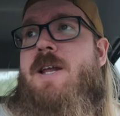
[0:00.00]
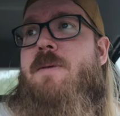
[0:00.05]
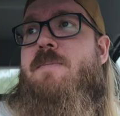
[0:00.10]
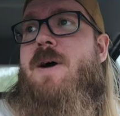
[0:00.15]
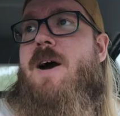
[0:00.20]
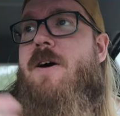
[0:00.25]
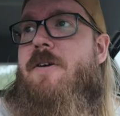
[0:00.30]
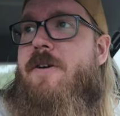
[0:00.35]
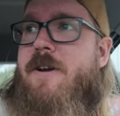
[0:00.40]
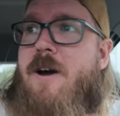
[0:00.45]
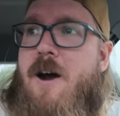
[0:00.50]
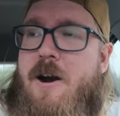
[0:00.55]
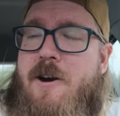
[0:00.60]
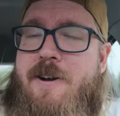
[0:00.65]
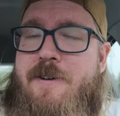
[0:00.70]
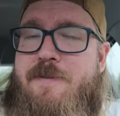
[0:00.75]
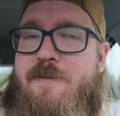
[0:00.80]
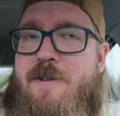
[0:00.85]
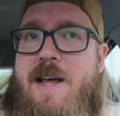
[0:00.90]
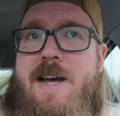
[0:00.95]
about an
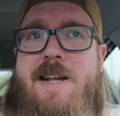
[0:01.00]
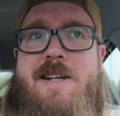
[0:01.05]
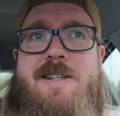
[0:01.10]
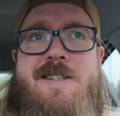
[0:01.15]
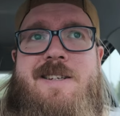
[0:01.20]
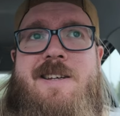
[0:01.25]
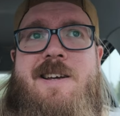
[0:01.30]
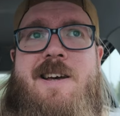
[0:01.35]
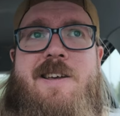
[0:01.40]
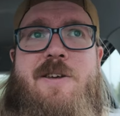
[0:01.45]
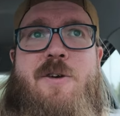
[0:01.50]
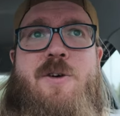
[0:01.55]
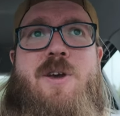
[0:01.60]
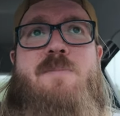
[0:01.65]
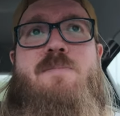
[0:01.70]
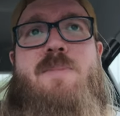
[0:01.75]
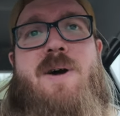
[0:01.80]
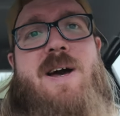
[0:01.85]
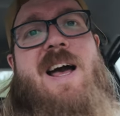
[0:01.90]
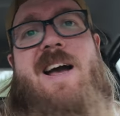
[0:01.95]
RF lens, you
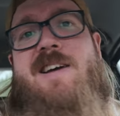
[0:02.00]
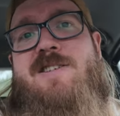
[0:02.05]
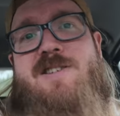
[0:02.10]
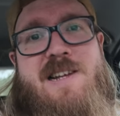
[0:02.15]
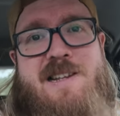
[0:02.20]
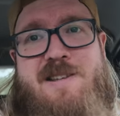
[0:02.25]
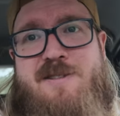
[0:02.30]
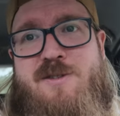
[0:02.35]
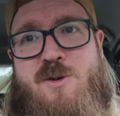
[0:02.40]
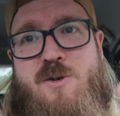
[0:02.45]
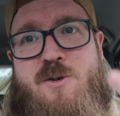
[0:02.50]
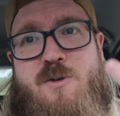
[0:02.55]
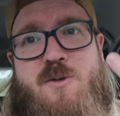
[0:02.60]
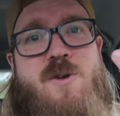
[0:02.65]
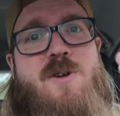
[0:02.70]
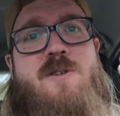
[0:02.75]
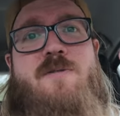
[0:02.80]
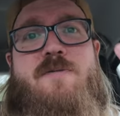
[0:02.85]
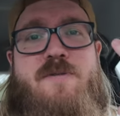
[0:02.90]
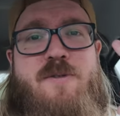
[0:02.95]
can buy actually
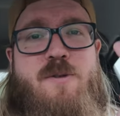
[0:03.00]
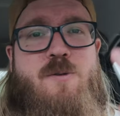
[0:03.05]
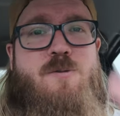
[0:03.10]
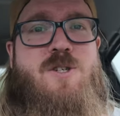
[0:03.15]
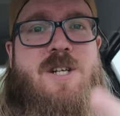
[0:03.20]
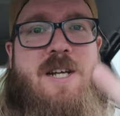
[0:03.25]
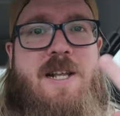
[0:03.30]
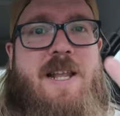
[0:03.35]
two Fuji